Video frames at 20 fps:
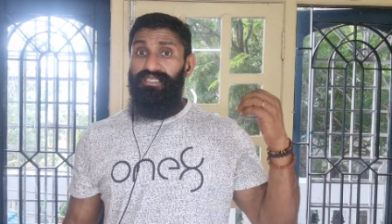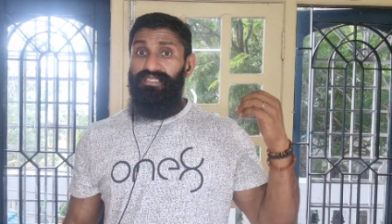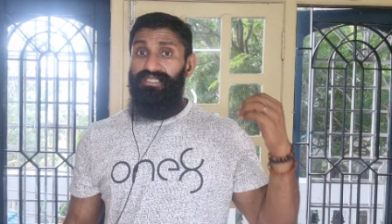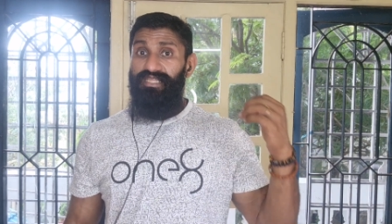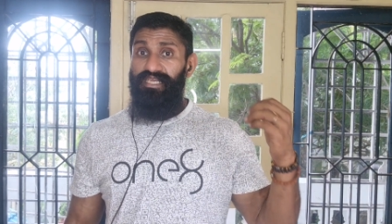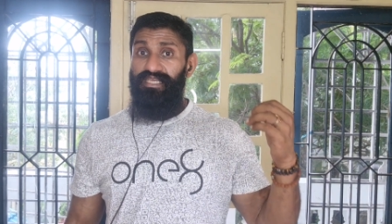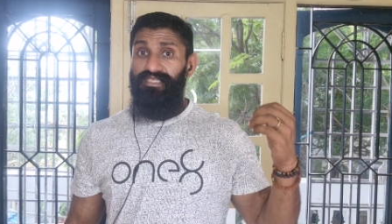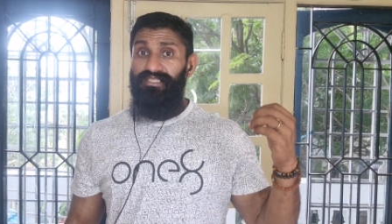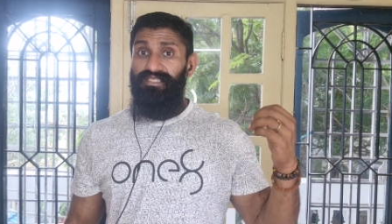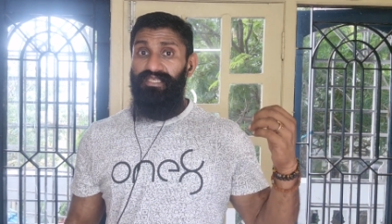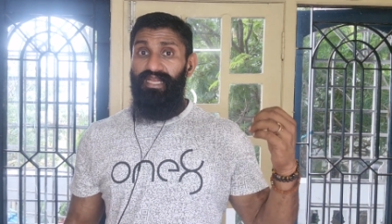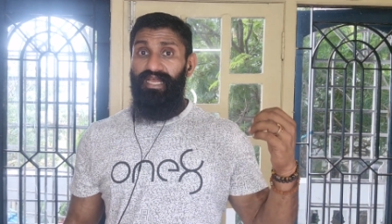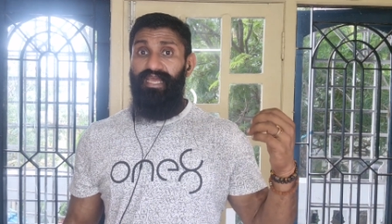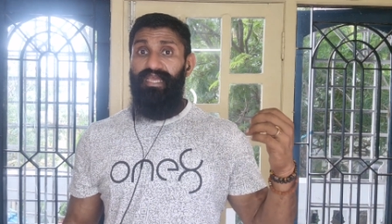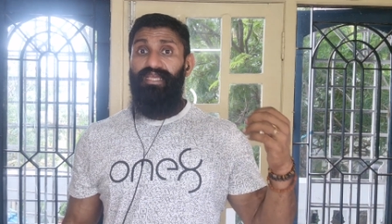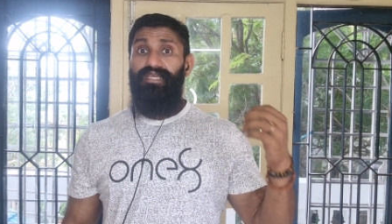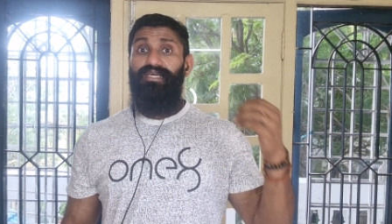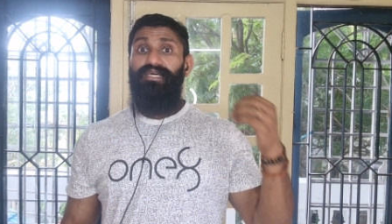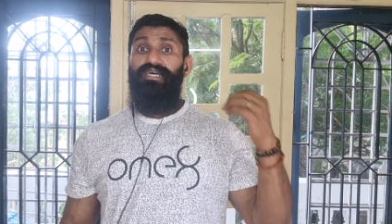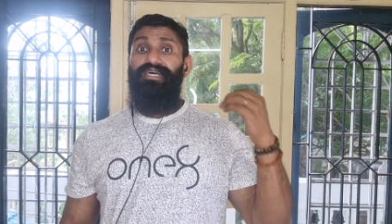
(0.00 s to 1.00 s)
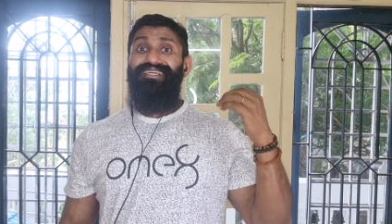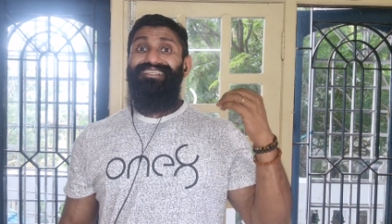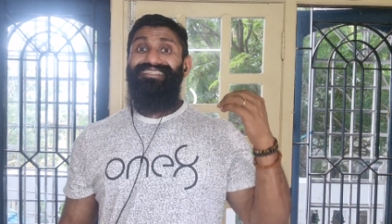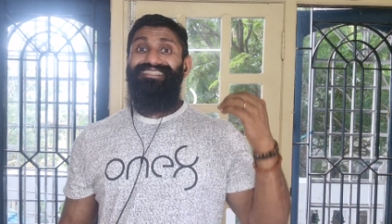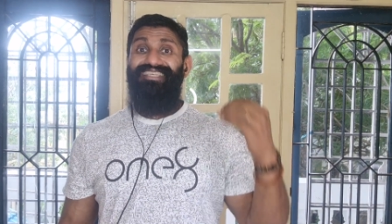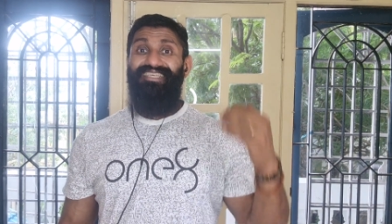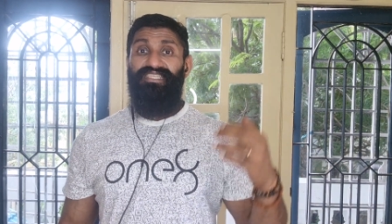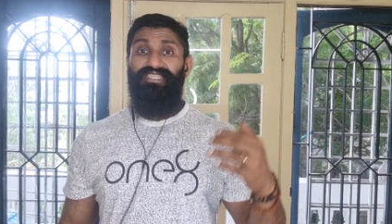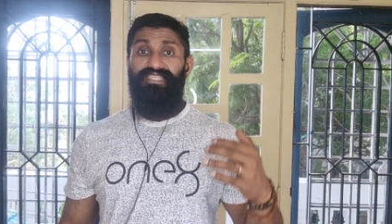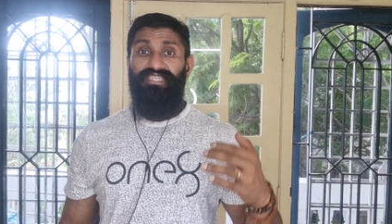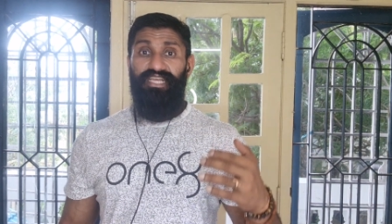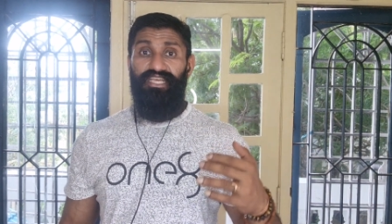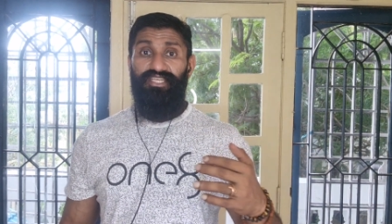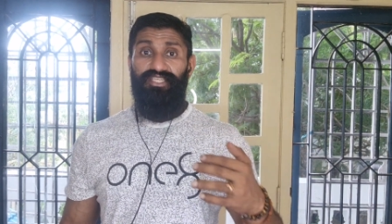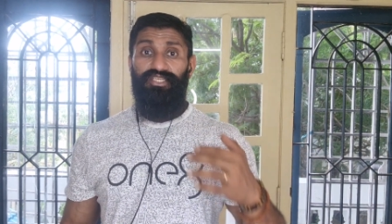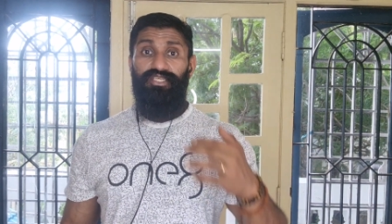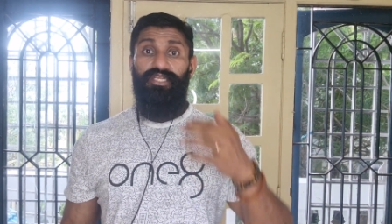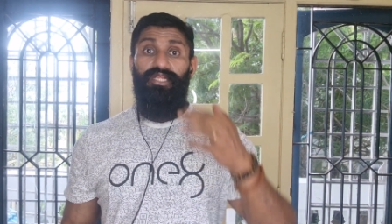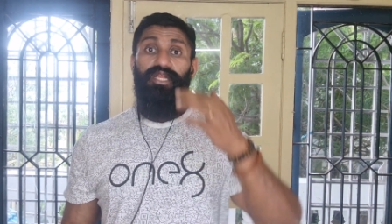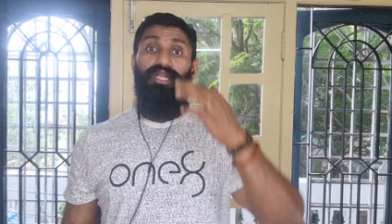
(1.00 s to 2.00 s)
things like
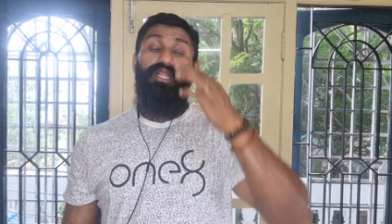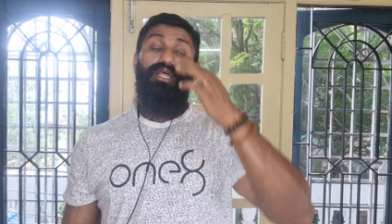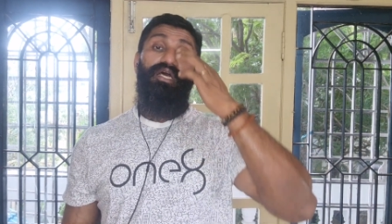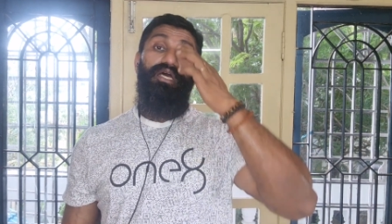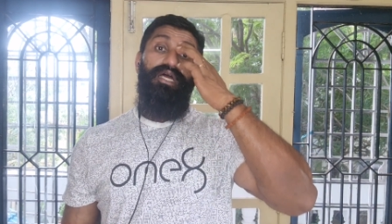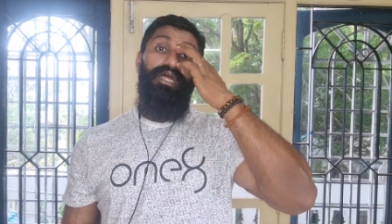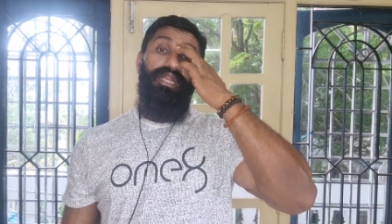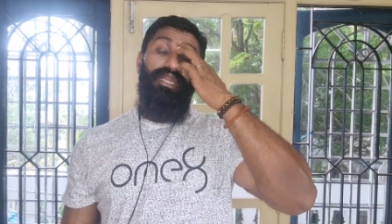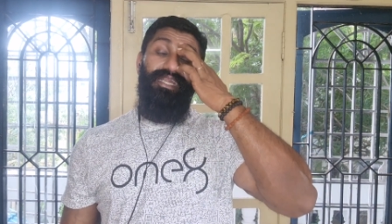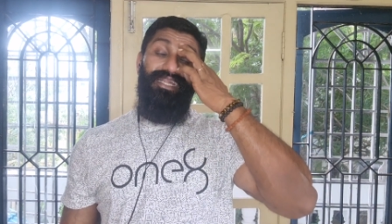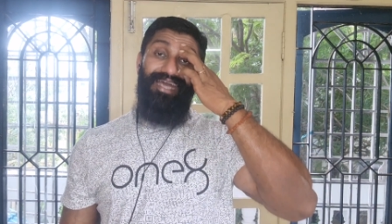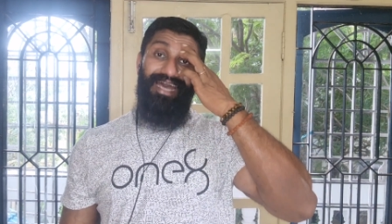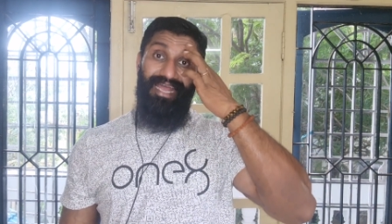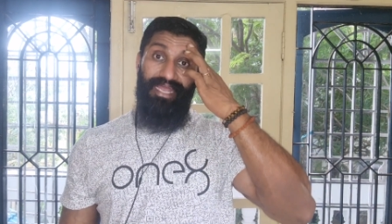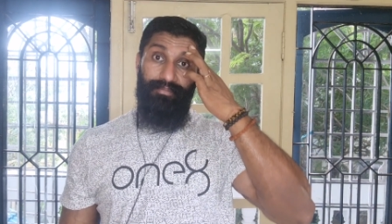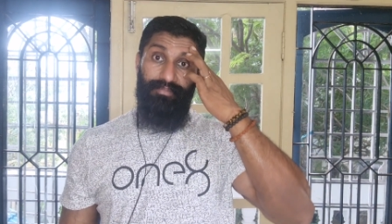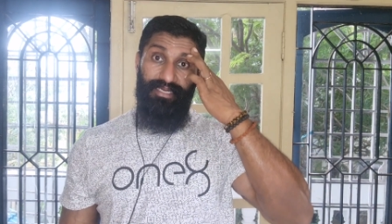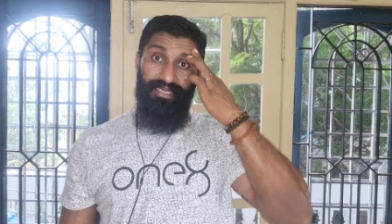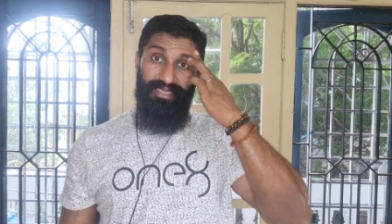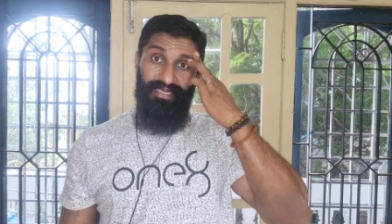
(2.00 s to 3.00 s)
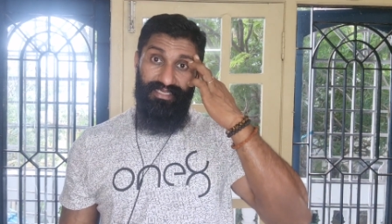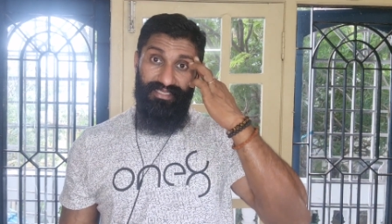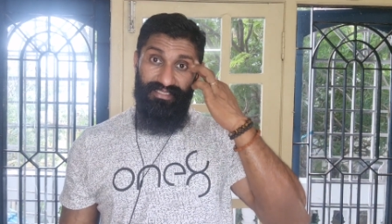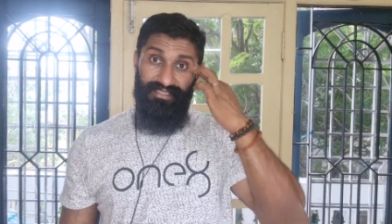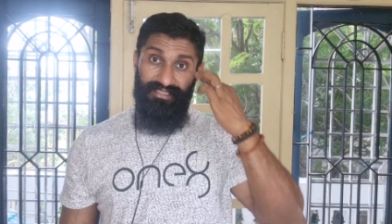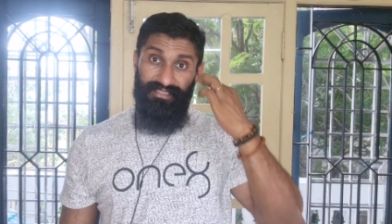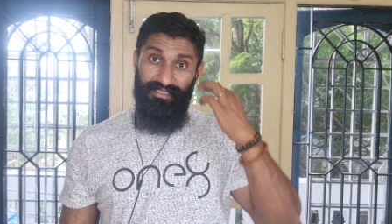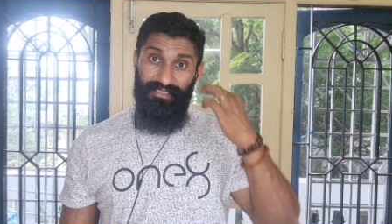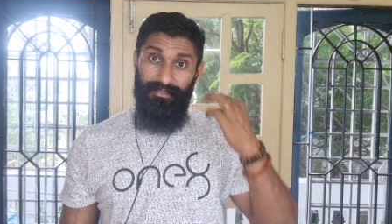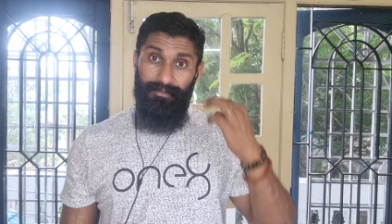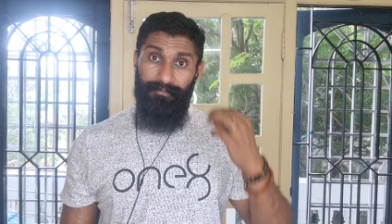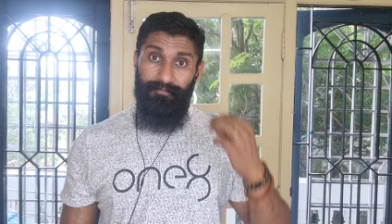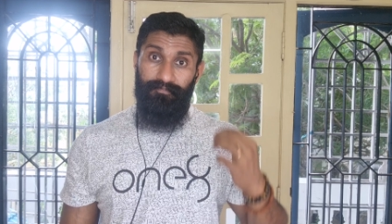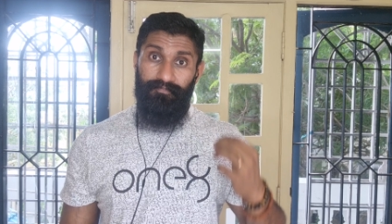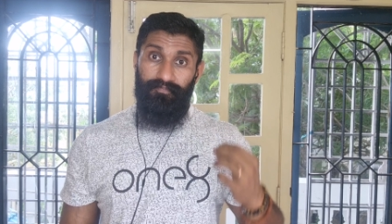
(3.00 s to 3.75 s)
gestational diabetes.